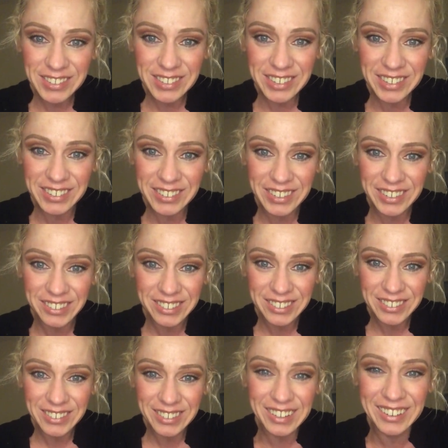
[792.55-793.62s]
I don't
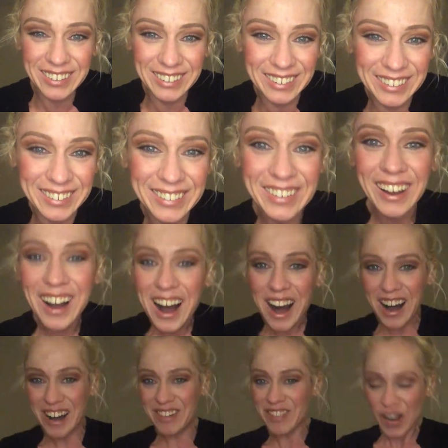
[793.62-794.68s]
know.
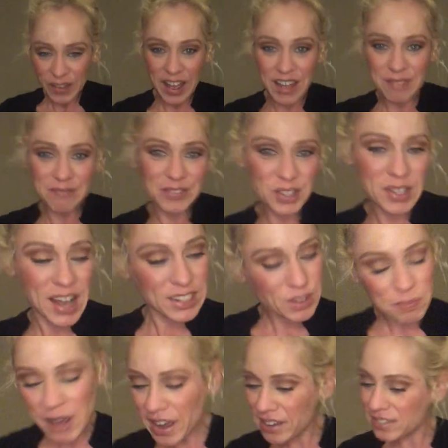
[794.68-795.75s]
Okay, so that's
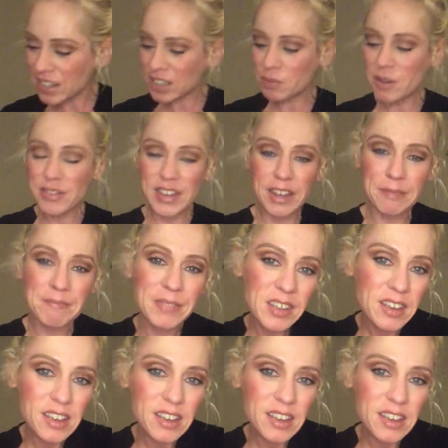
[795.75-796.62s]
my thing.